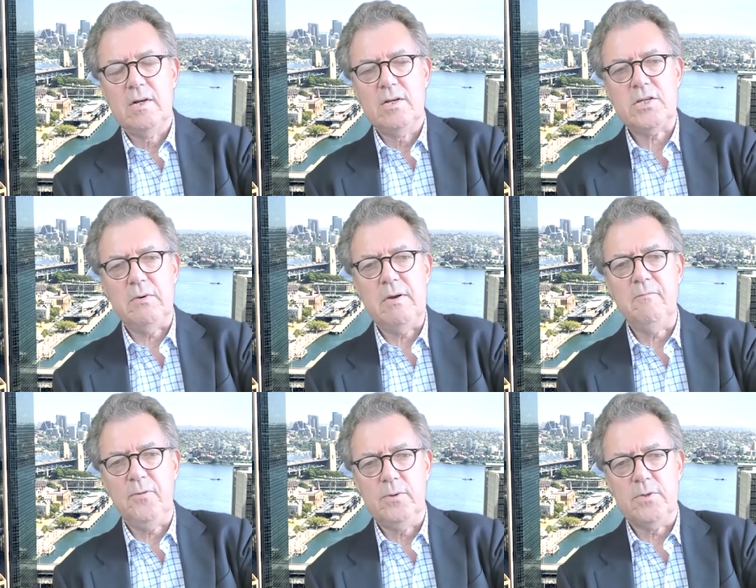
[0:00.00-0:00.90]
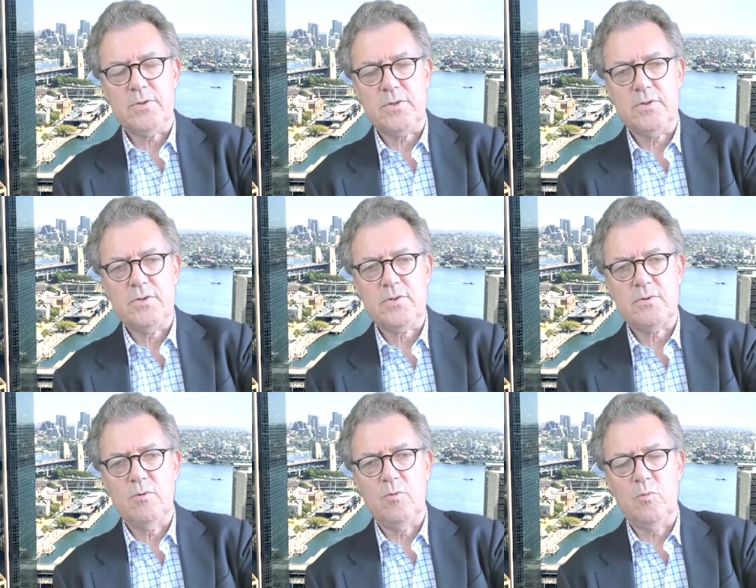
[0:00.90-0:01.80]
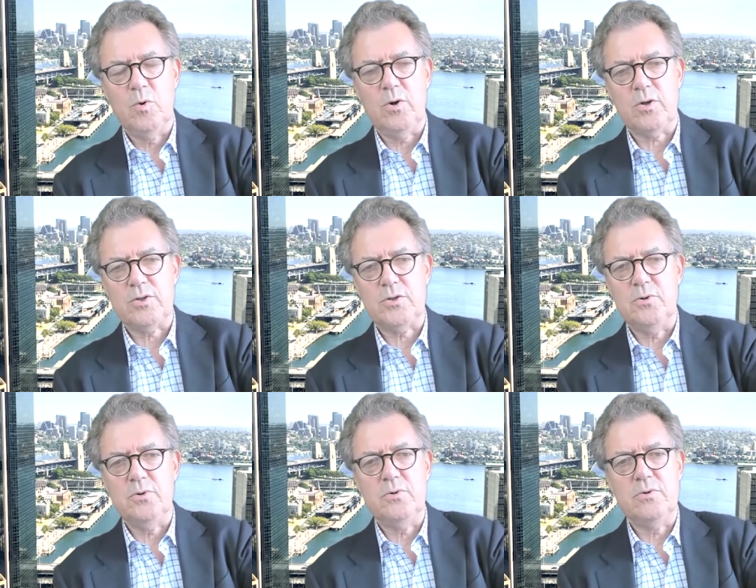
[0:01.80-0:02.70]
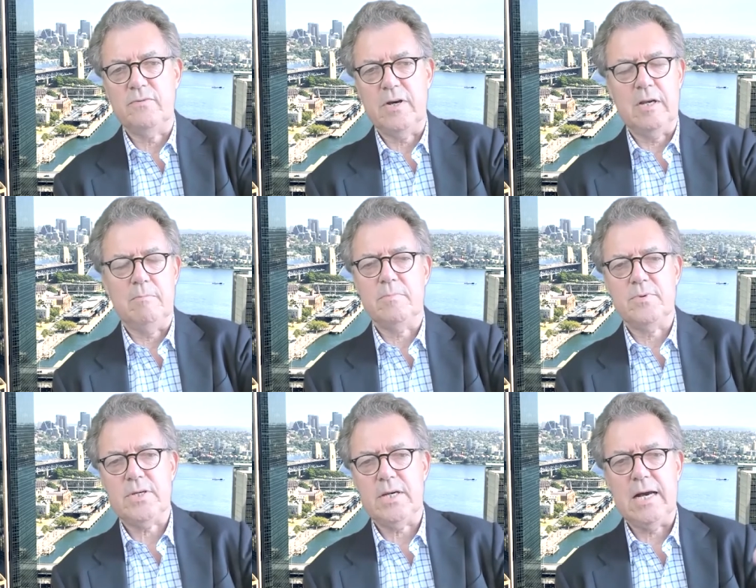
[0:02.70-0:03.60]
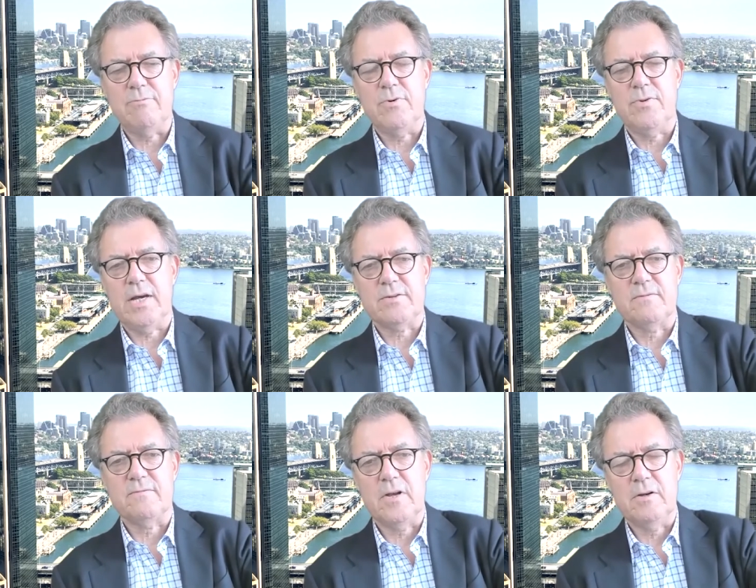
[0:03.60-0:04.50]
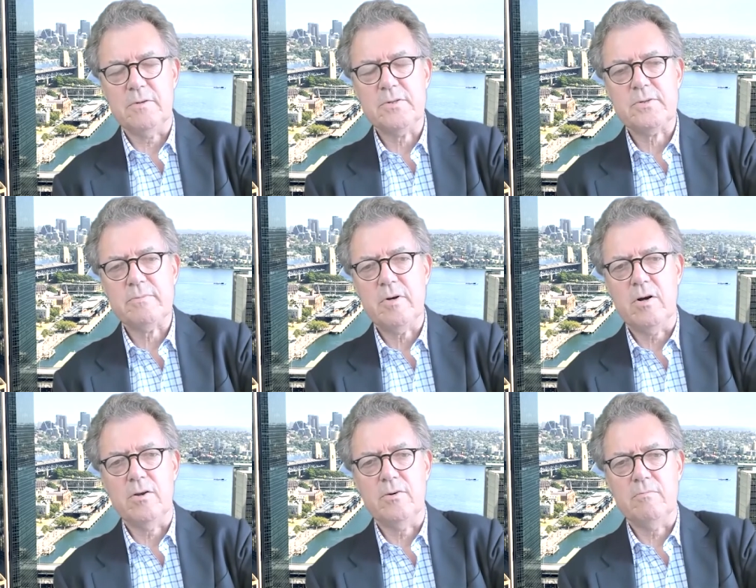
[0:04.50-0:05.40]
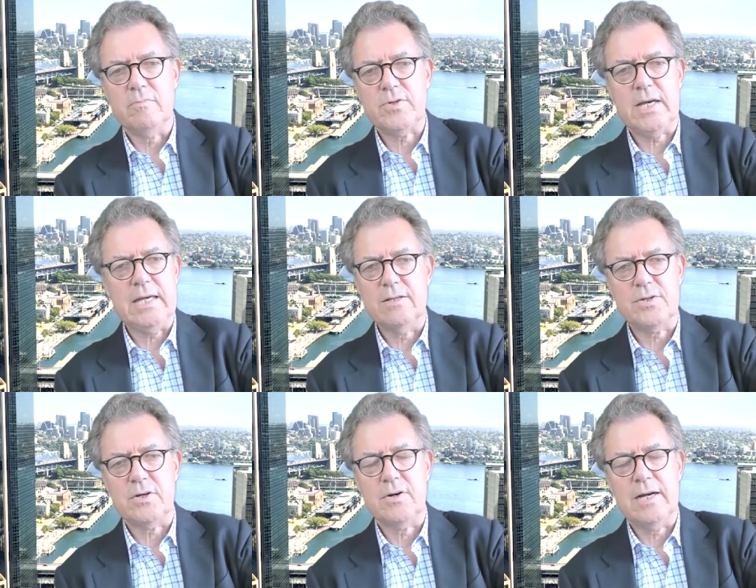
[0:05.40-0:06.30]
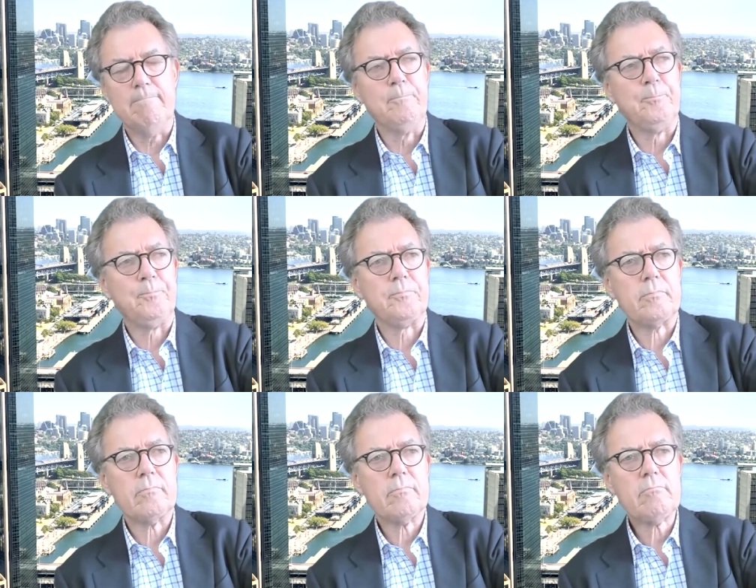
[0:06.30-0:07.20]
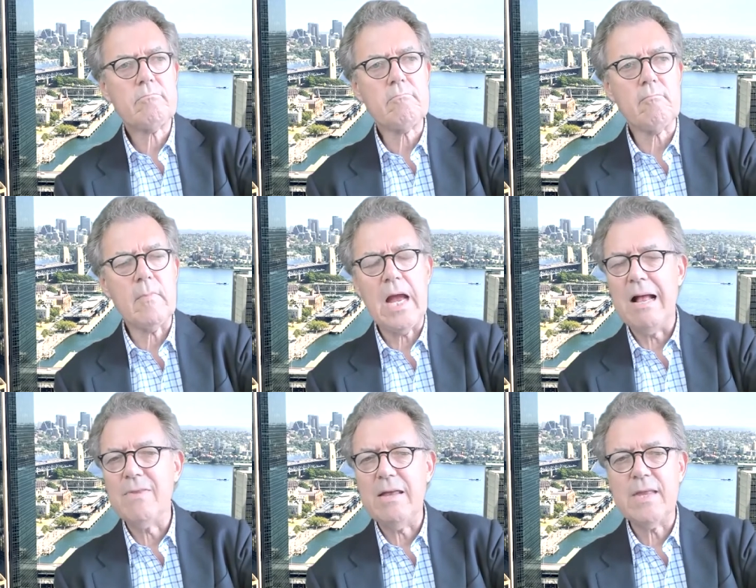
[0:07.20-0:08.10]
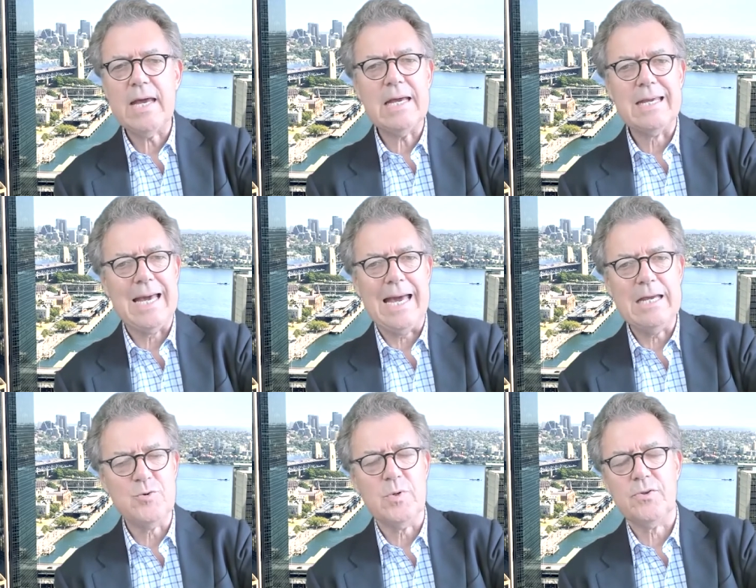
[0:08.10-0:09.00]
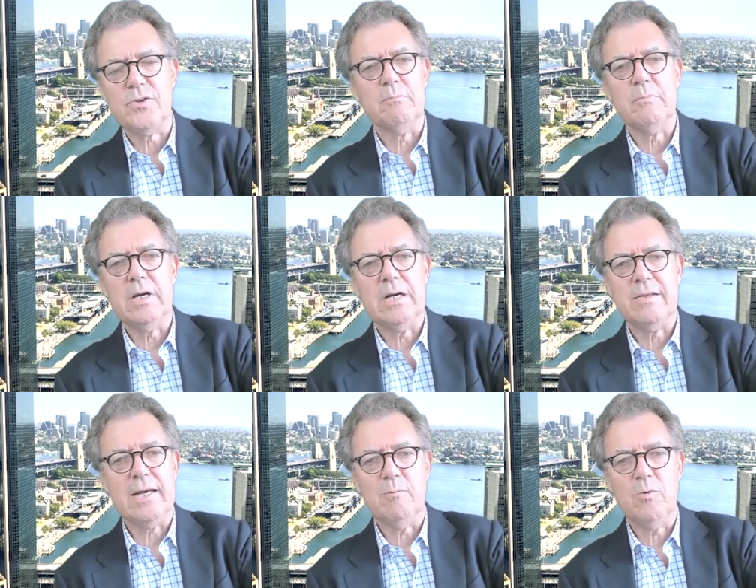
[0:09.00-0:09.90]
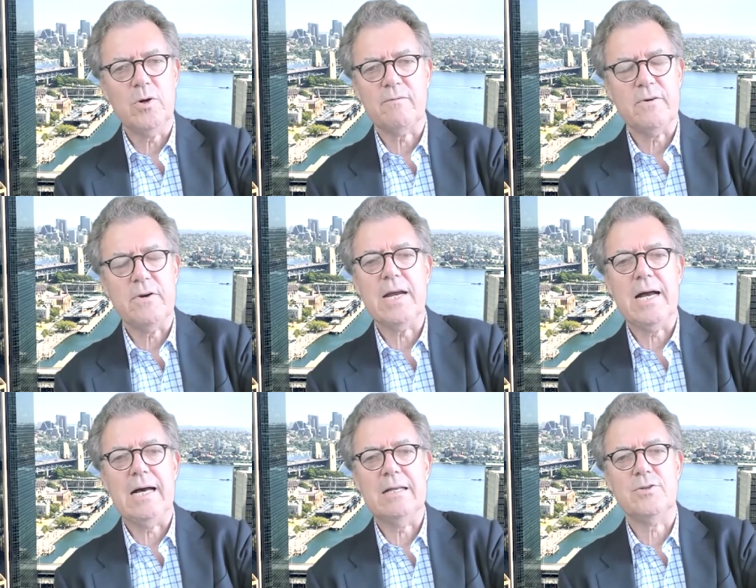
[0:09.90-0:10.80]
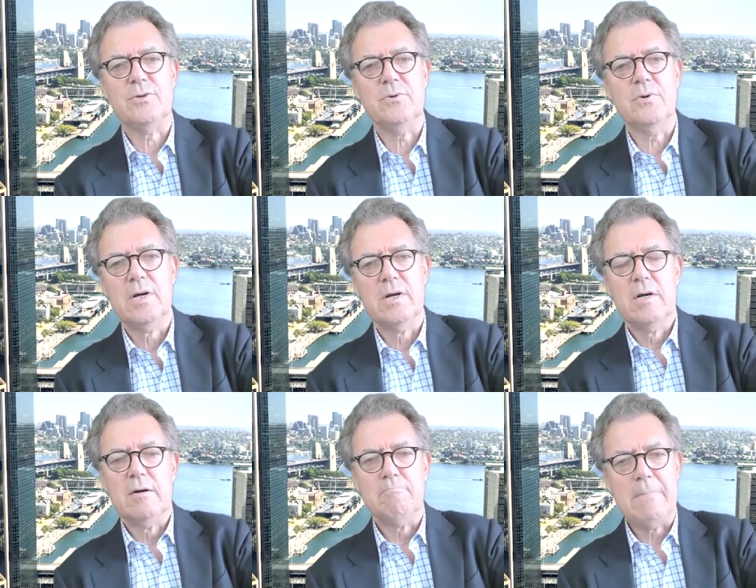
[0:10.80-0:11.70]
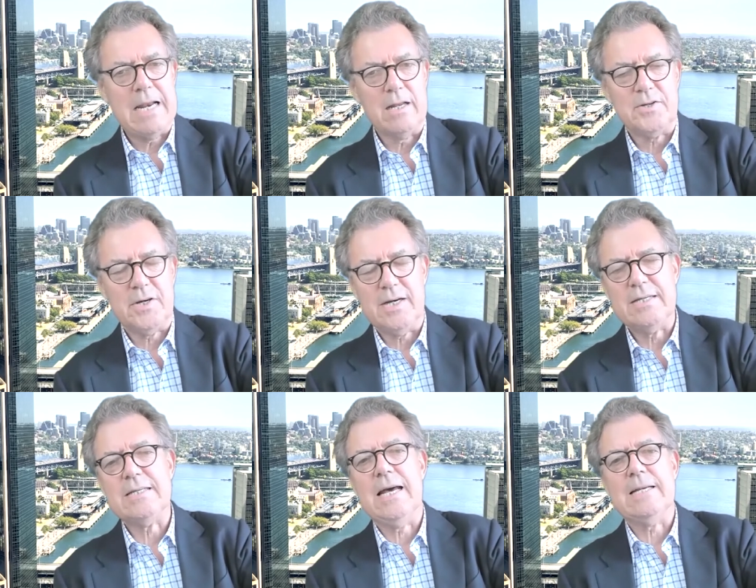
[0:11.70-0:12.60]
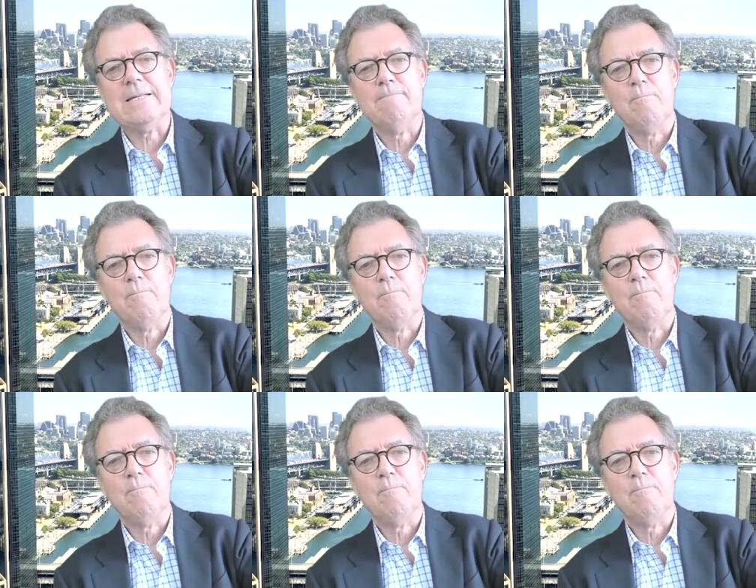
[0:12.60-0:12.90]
Mm. So influencers work to develop, say, 100,000 followers on, say, Instagram and then they engage with them and they work very hard to monetize that.